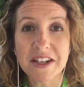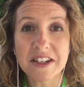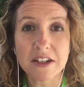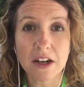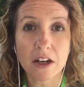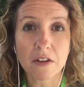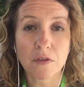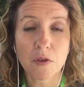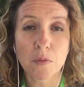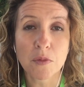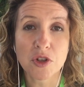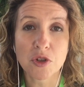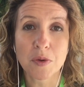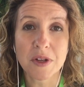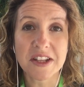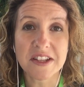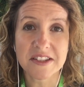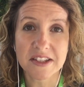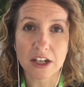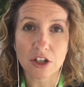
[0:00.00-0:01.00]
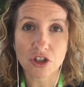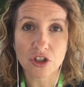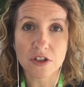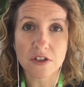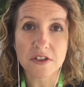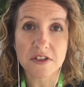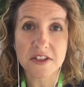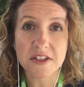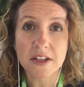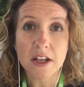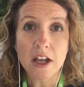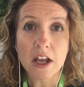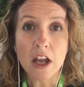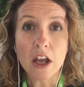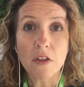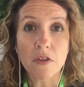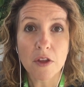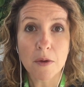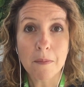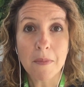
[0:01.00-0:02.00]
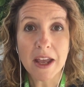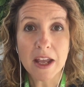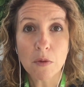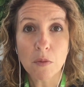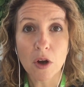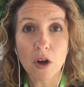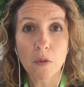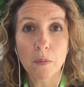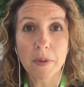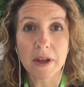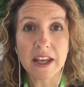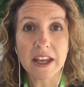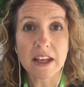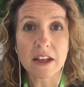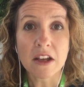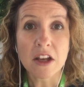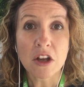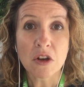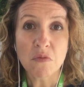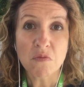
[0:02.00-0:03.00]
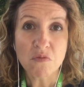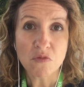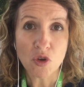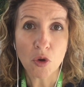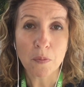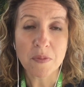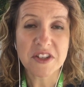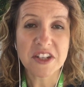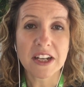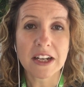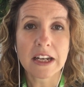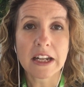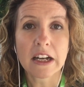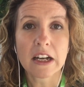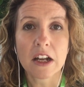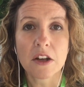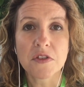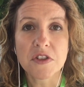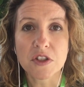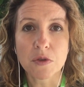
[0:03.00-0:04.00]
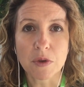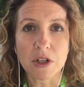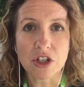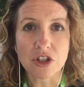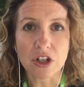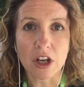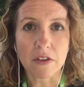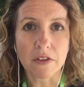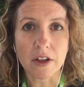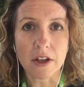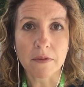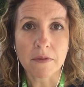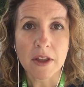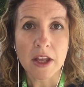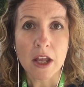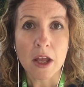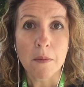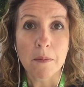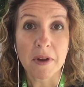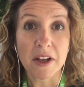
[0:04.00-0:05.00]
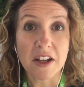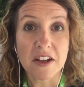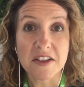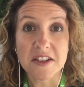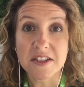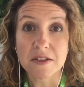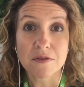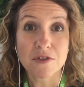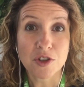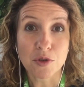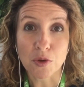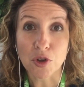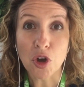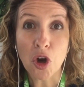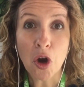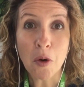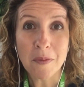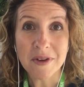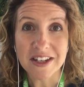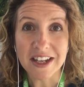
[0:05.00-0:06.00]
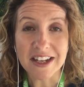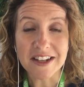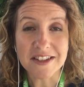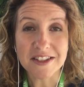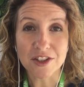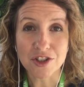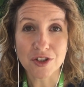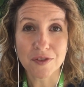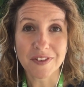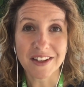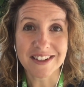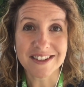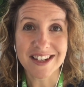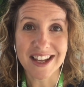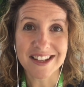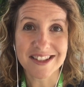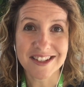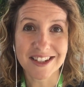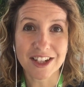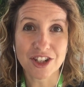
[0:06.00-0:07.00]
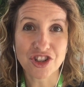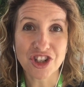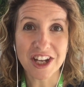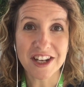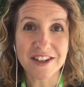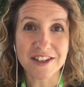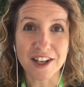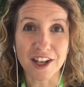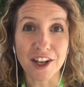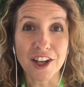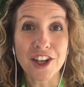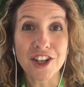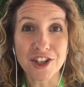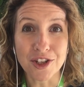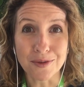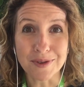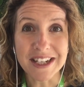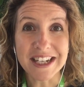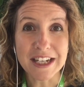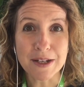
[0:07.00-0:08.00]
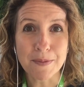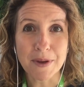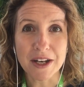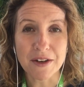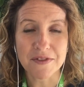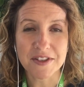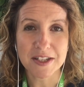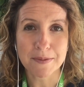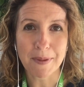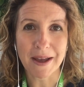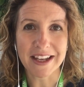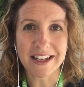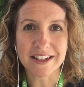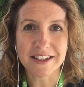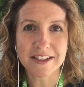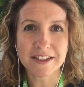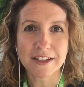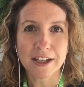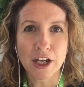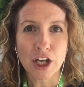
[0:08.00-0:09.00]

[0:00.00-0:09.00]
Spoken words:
diving between sessions that may well be not particularly close to each other, because to accommodate such a fantastic agenda, you need a bit of space.